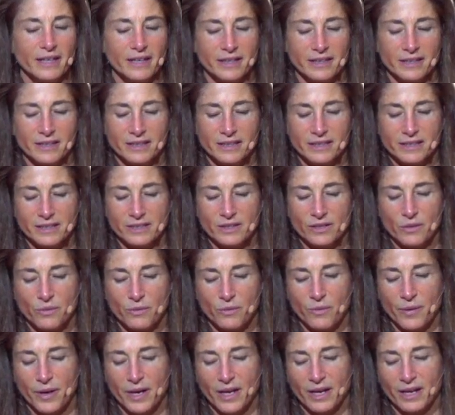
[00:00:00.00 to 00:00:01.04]
is
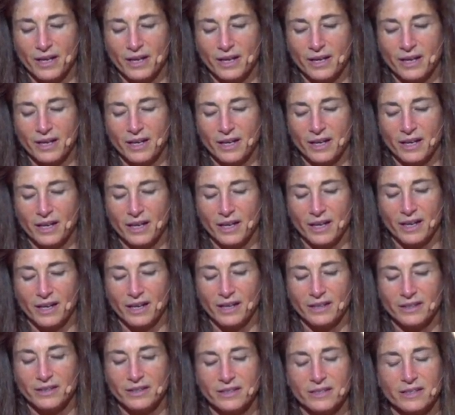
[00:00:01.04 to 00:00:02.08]
when
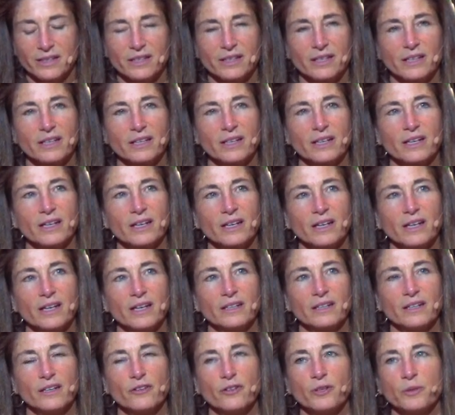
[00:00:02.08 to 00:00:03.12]
it's
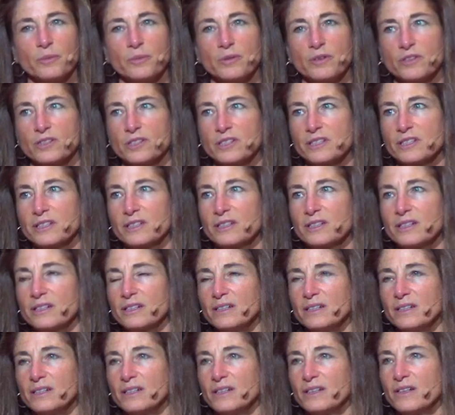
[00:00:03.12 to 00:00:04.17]
another
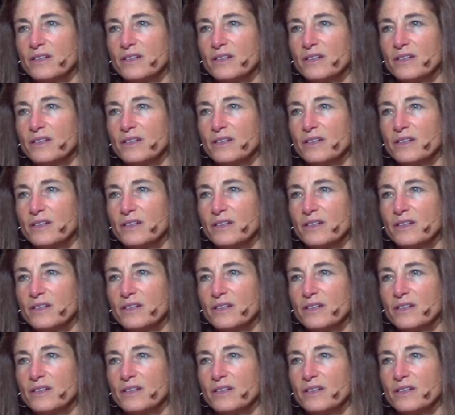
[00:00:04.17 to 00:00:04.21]
person,